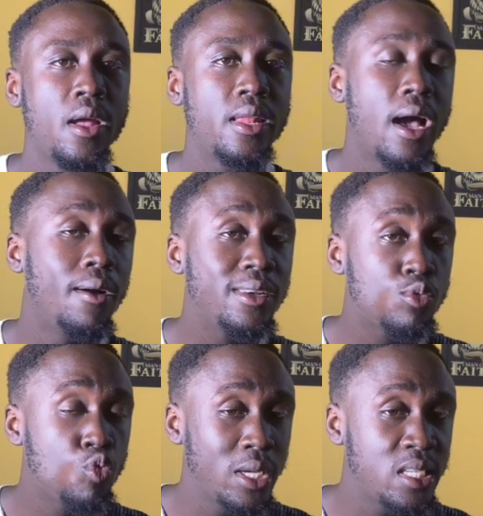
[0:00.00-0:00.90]
Now
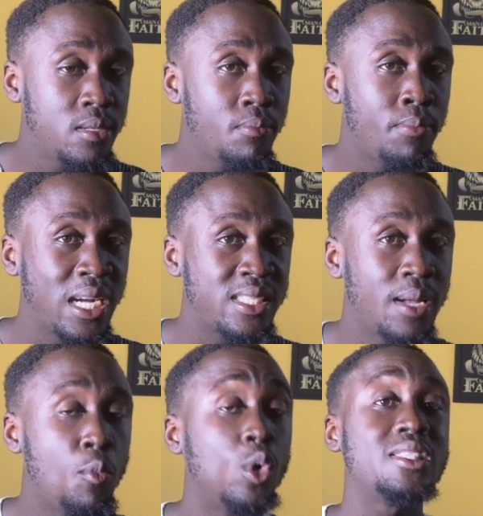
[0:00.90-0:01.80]
his question back
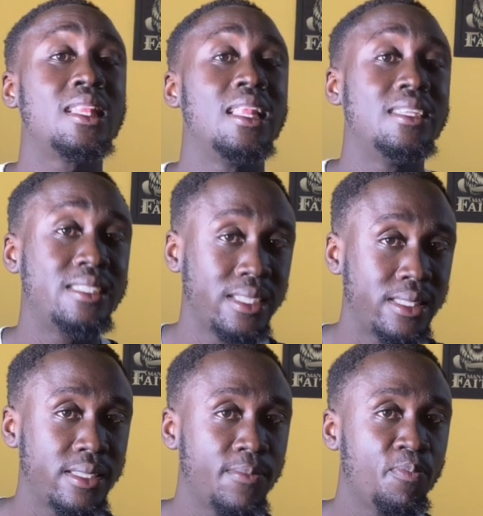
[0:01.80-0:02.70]
then was legit.